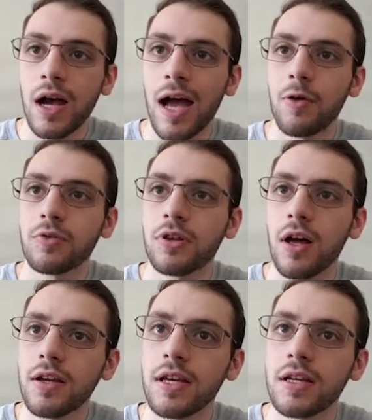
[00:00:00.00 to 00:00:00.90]
I would
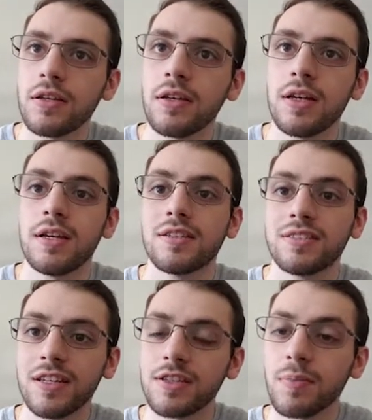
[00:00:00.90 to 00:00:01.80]
lock in
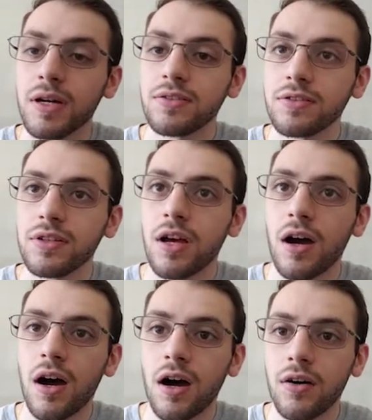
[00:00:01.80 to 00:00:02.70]
6 months
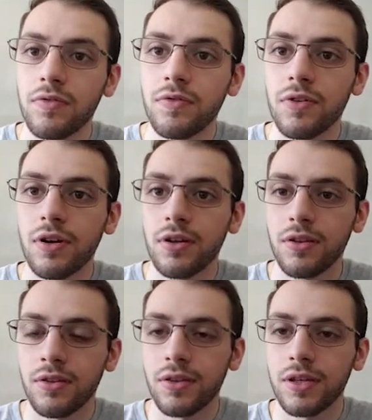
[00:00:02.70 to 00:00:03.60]
of
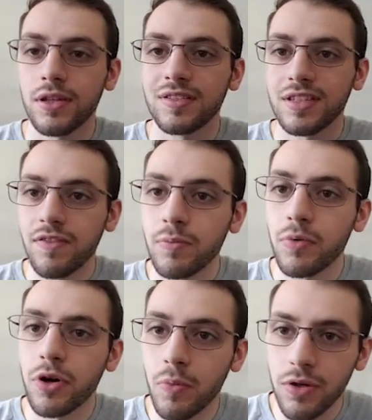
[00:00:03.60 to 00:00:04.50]
the
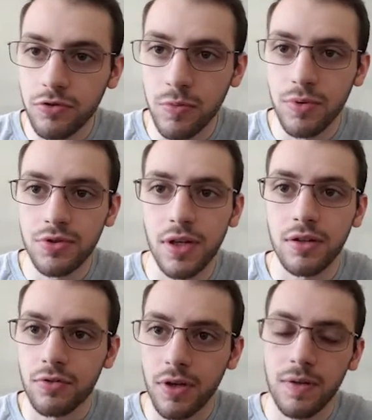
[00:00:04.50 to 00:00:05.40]
7.12%,
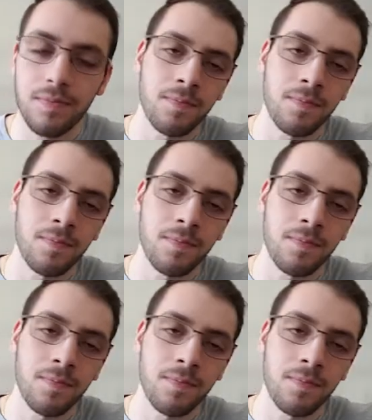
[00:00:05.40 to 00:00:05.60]
right?